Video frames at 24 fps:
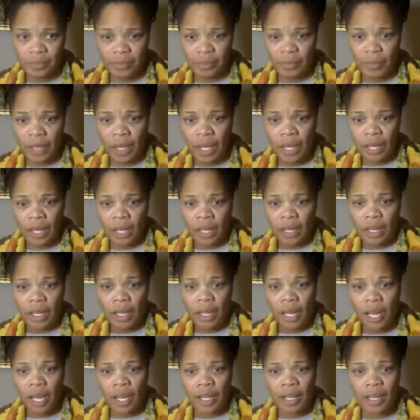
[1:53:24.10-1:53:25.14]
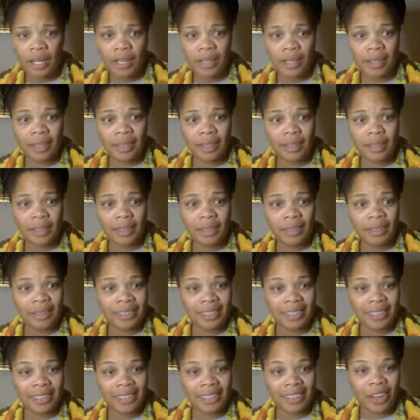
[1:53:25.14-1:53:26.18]
Oh, well... I
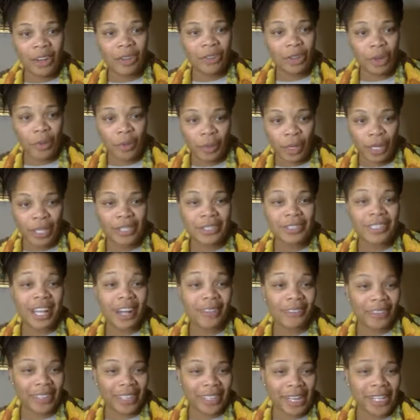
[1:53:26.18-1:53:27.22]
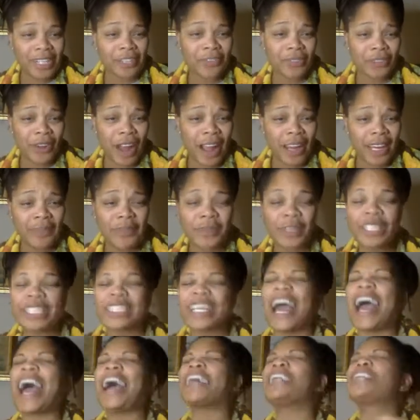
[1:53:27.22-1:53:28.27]
don't know. A lot of
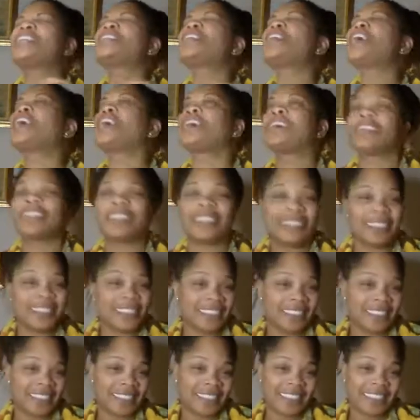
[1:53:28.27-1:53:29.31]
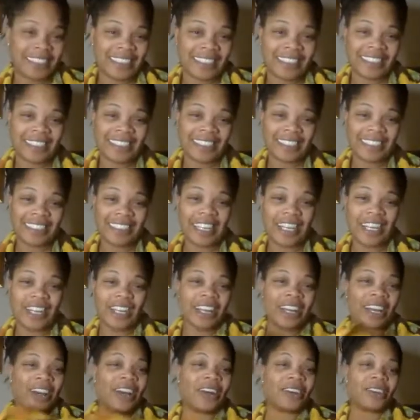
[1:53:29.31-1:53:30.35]
people want to care about that. But, you know.
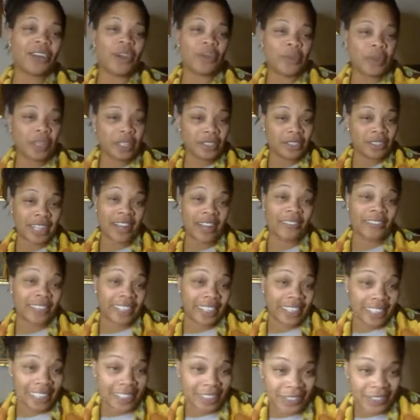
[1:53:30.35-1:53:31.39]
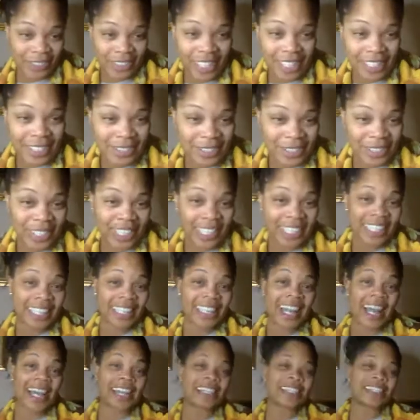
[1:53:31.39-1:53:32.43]
Oh no, we're gonna do that one next week.
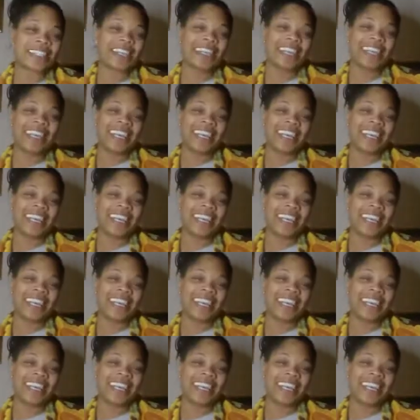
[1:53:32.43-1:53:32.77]
That's.